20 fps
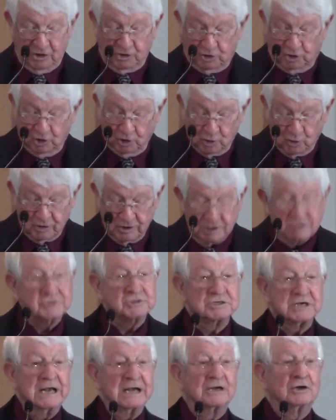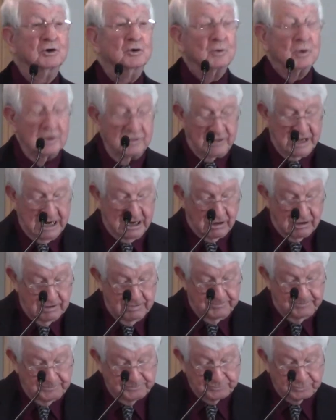Cure the sick who are
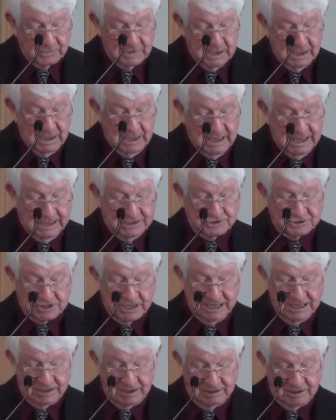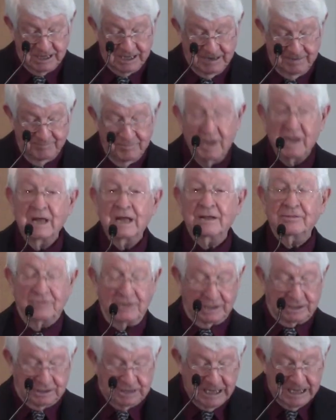there, and say to them,
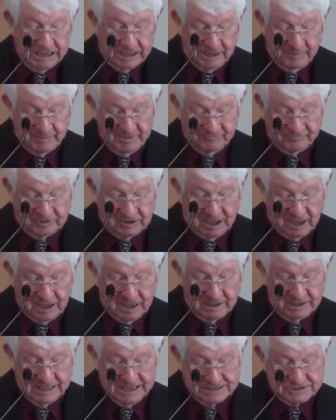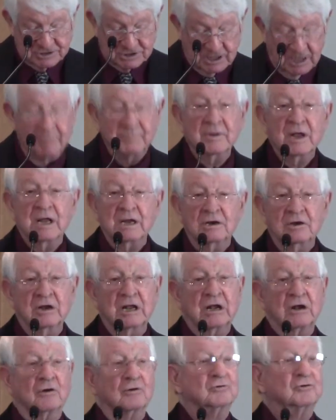The kingdom of God has come
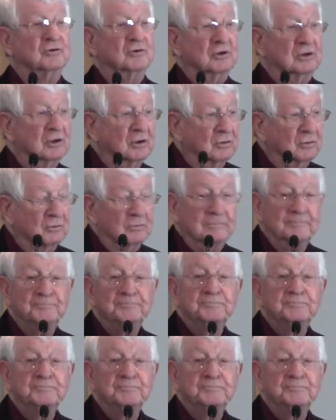near to you.